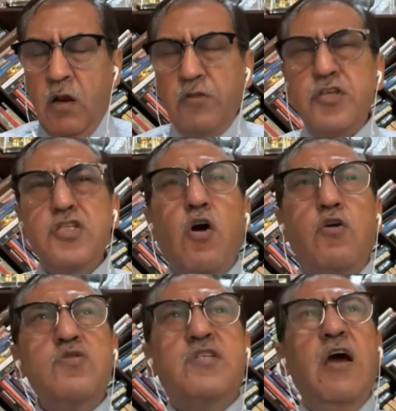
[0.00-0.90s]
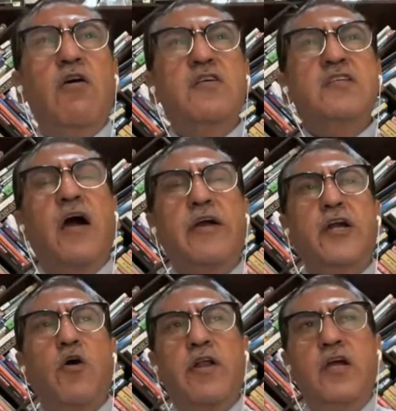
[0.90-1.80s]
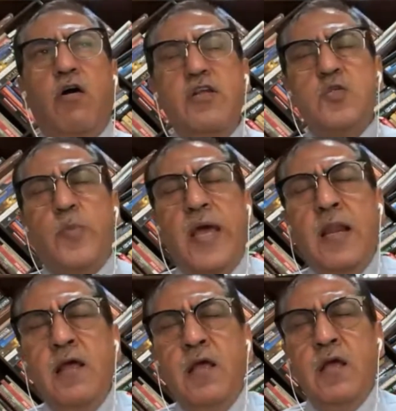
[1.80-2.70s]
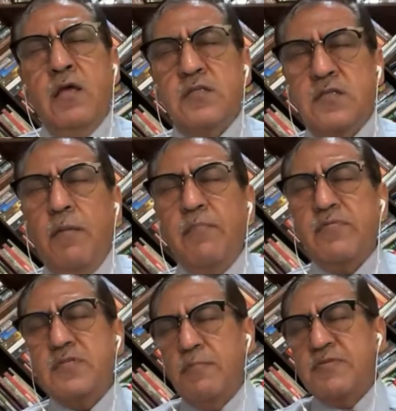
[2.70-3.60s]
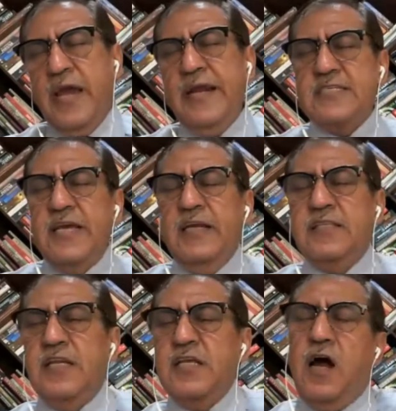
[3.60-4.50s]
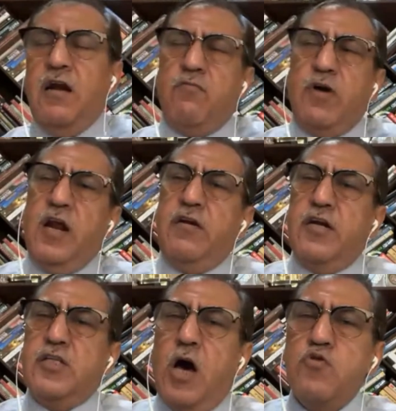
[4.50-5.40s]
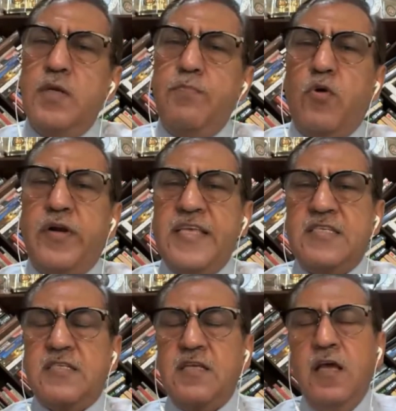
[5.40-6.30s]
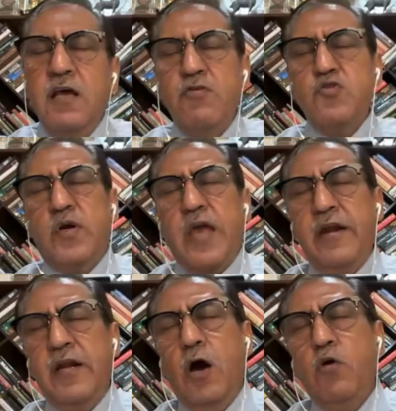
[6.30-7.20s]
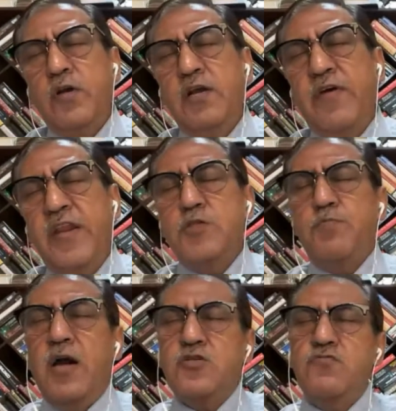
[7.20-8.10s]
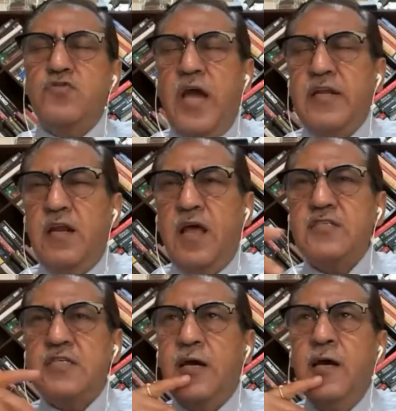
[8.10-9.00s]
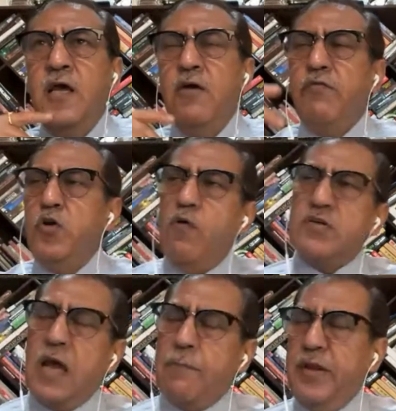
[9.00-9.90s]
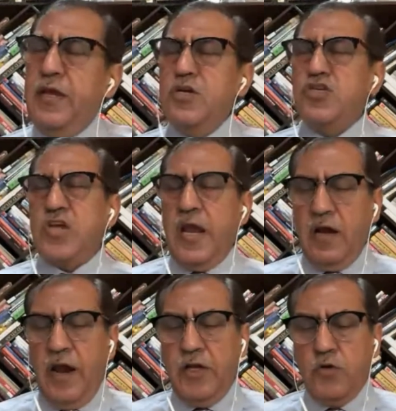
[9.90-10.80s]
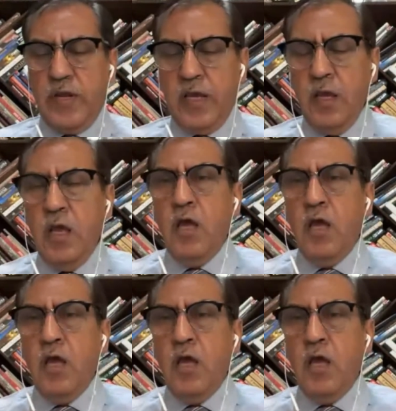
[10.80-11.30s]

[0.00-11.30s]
This is not to say all is hunky-dory, all is well. Some sites said that there are 100,000 protests which were carried out in various parts of China last year. We know what's happening in Shanghai today.